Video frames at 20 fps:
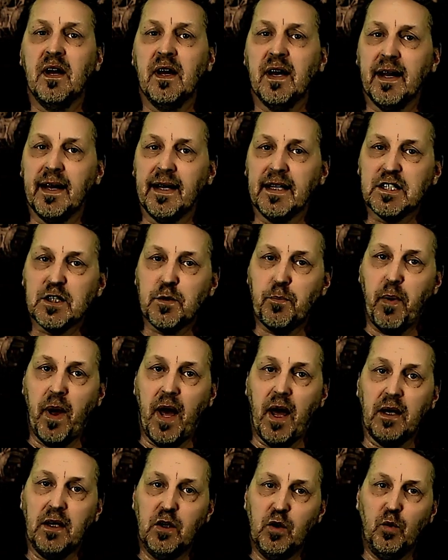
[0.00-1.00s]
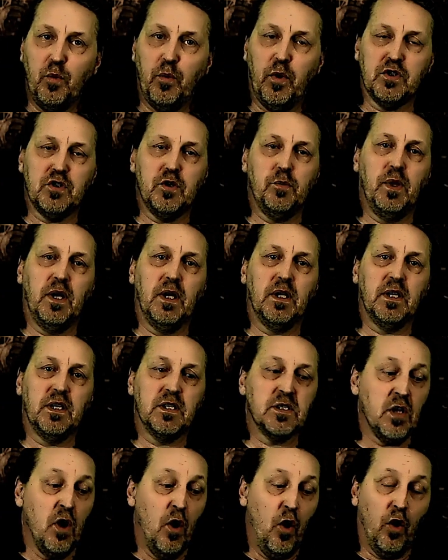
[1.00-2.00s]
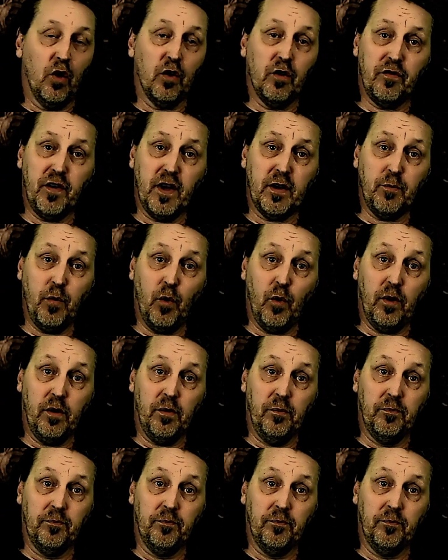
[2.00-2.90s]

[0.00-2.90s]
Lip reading: and expand new possibilities on the fretboard.